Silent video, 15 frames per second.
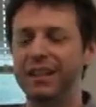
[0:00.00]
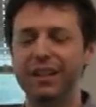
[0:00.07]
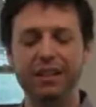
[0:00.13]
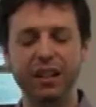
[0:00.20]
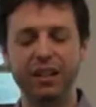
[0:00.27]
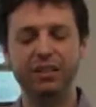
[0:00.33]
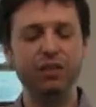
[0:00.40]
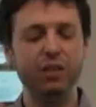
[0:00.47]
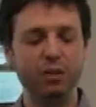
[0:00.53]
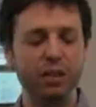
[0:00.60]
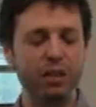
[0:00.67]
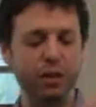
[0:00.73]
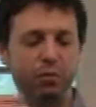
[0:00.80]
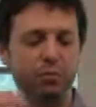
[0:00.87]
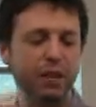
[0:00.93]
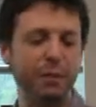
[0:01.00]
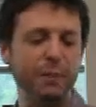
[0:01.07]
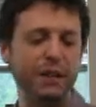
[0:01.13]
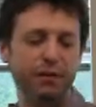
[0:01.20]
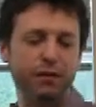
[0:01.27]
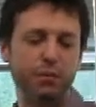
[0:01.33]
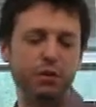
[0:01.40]
does two,
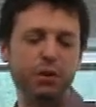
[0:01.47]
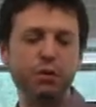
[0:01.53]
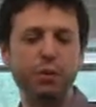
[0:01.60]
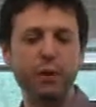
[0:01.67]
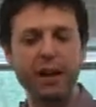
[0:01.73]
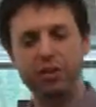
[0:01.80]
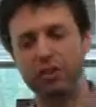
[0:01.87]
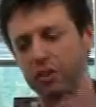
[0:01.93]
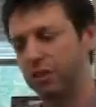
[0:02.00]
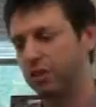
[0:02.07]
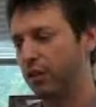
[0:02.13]
coming in from two directions.